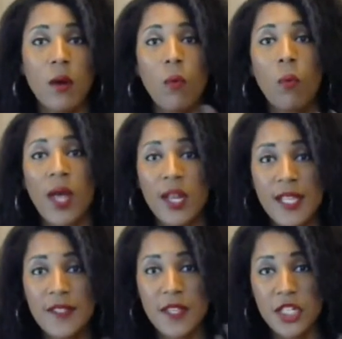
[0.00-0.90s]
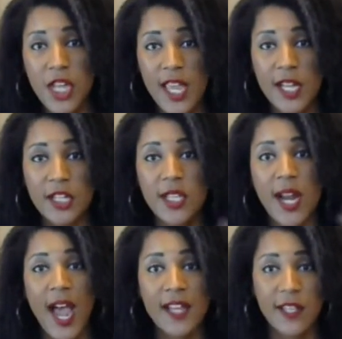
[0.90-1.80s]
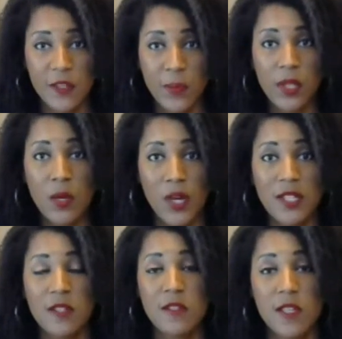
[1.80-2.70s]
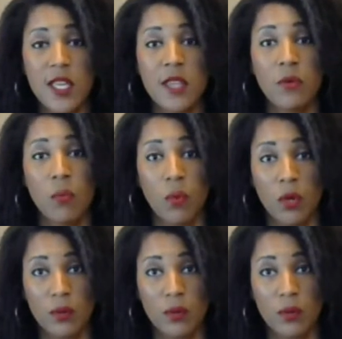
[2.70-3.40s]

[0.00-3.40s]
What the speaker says: what is the change that I desperately want to see in the world?